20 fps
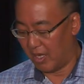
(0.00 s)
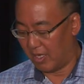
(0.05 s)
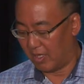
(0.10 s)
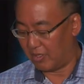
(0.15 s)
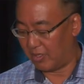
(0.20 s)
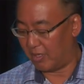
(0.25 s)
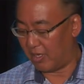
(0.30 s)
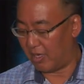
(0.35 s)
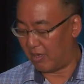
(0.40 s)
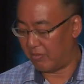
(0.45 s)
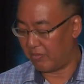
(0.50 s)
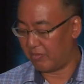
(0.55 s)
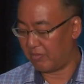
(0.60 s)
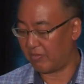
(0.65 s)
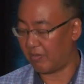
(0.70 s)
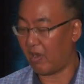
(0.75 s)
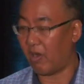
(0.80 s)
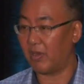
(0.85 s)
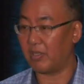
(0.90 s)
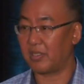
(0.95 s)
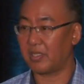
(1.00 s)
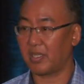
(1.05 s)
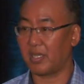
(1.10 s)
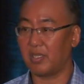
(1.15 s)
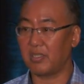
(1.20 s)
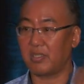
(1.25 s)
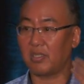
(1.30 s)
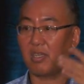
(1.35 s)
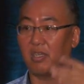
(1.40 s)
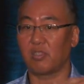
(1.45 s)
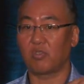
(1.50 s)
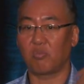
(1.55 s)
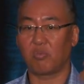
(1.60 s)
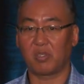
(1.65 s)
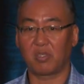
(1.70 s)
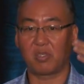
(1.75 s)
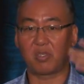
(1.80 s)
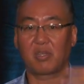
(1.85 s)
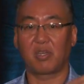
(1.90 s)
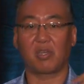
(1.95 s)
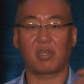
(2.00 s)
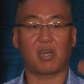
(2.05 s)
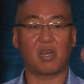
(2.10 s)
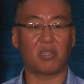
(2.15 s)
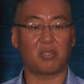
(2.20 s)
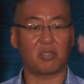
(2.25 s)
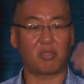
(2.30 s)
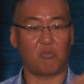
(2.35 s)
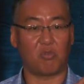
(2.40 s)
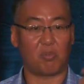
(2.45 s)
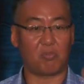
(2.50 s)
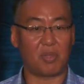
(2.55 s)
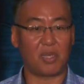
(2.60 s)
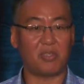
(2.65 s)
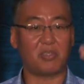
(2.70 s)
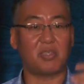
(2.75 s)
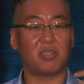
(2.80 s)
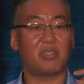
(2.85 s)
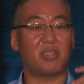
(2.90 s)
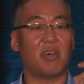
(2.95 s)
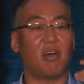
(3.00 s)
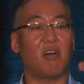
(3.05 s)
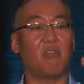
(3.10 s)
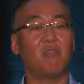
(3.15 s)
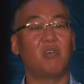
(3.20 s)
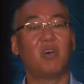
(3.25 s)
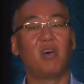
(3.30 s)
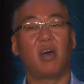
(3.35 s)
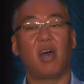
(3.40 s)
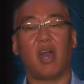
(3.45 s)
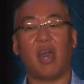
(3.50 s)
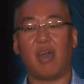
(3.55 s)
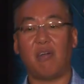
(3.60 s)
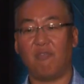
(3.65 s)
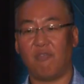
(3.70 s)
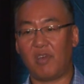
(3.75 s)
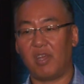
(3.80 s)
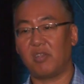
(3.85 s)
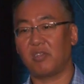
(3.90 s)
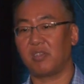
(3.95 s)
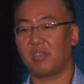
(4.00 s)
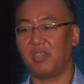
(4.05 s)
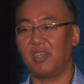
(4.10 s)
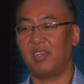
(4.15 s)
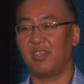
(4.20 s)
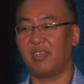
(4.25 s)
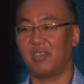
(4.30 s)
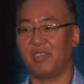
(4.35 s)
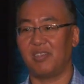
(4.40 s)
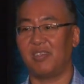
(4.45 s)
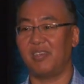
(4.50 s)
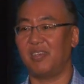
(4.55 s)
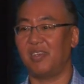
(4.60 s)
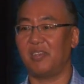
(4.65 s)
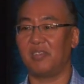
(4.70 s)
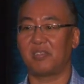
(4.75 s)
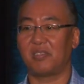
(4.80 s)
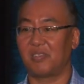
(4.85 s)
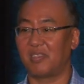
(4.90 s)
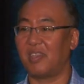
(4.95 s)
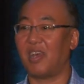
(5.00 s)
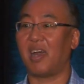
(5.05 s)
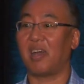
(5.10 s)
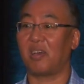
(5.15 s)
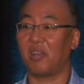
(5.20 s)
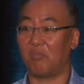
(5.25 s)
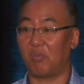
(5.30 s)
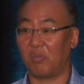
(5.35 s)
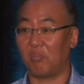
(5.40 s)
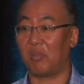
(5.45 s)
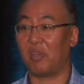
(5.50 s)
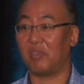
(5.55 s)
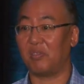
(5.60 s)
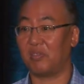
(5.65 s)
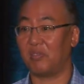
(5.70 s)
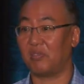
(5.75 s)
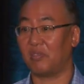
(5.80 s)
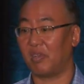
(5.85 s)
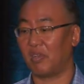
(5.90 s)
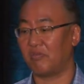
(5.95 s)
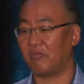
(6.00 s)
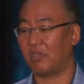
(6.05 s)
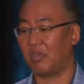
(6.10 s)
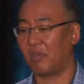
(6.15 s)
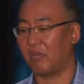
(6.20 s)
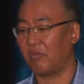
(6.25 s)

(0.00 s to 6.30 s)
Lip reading: So our skin cells will constantly replace itself, and eventually it's not going to replace itself.